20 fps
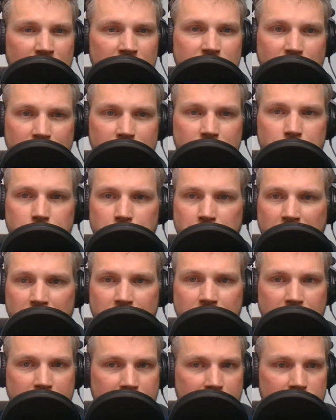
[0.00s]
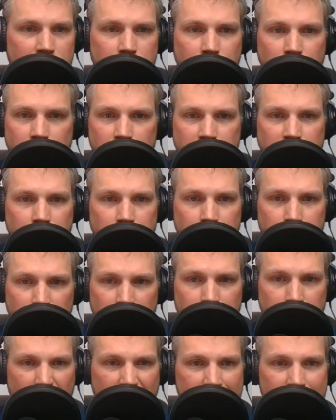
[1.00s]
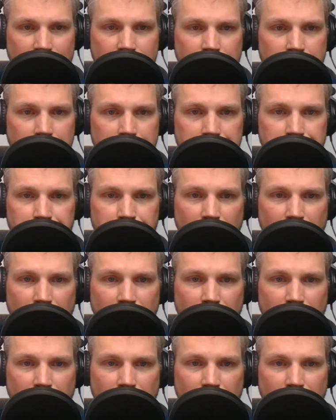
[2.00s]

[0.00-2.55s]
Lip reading: doesn't mean that God's calling you to be a pastor.